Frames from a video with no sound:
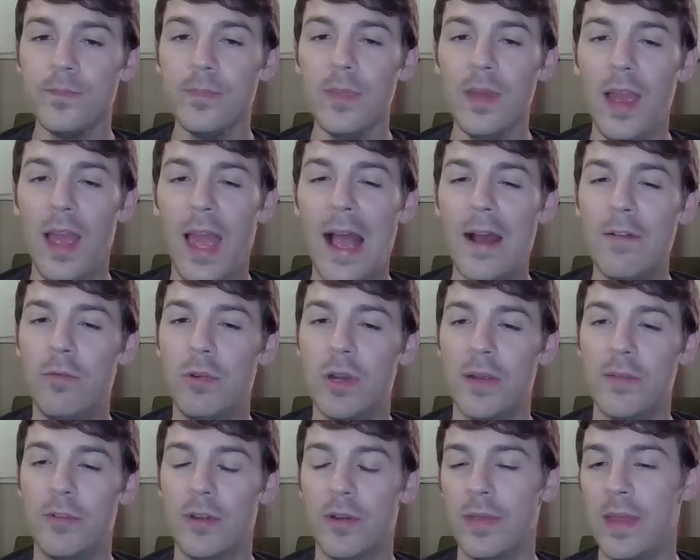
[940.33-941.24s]
have
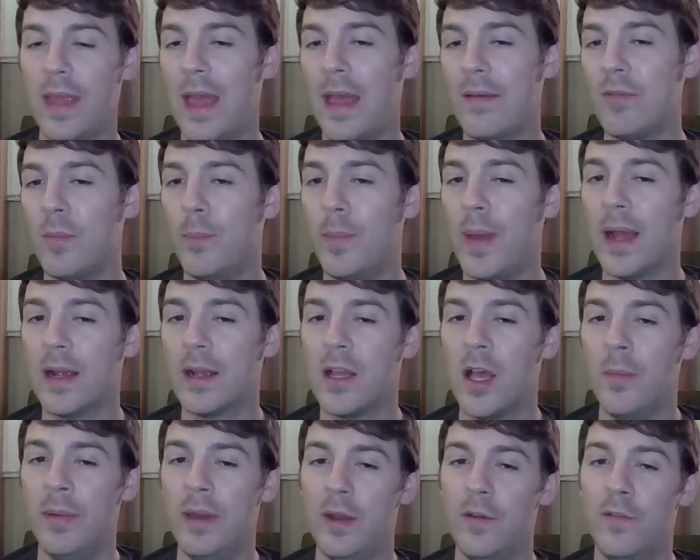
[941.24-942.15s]
whatever they have in back
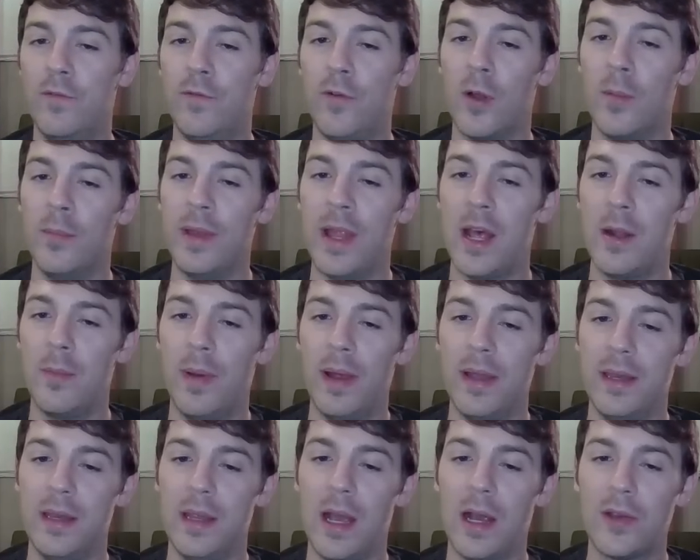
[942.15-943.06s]
come in and farm down
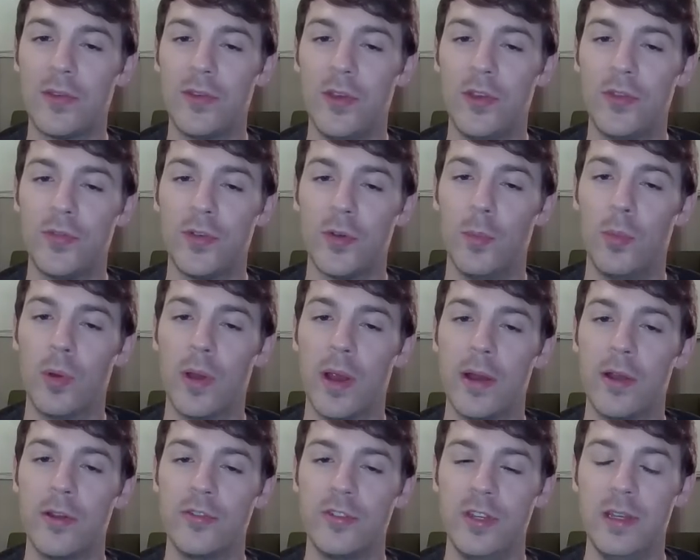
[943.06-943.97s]
my Deoxys for more
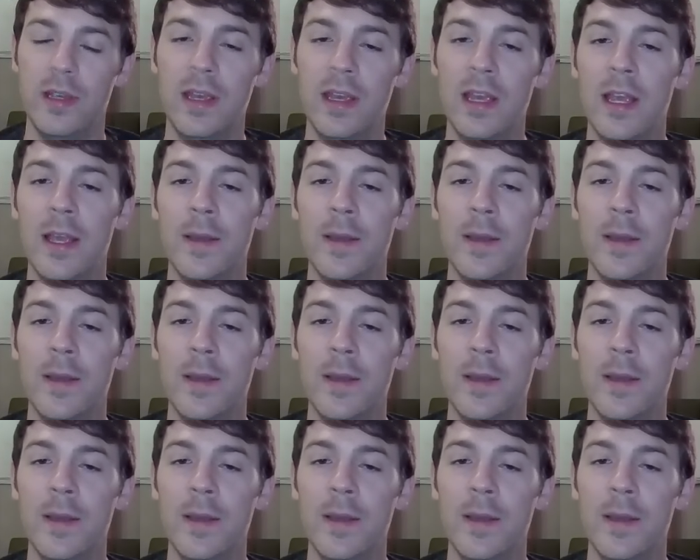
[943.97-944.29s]
energy.